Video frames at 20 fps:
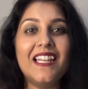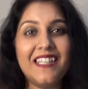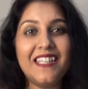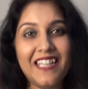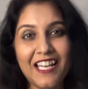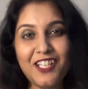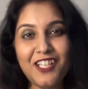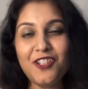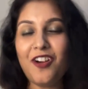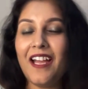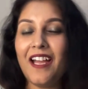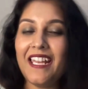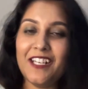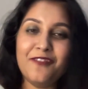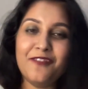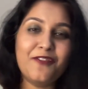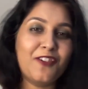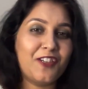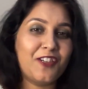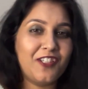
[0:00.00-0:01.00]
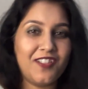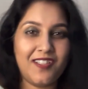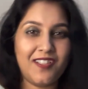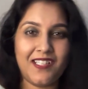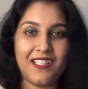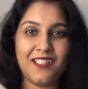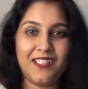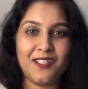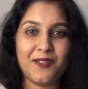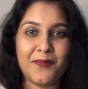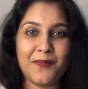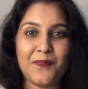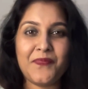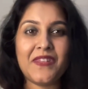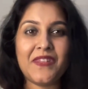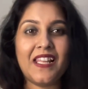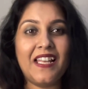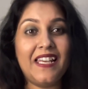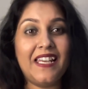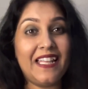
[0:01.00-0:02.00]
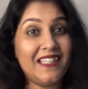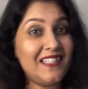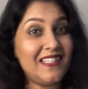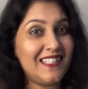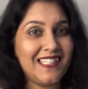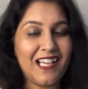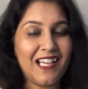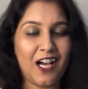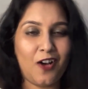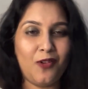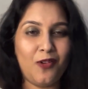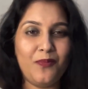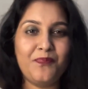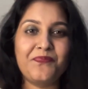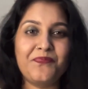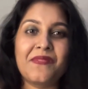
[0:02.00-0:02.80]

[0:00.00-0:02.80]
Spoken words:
then you are in for a treat. Let's see how.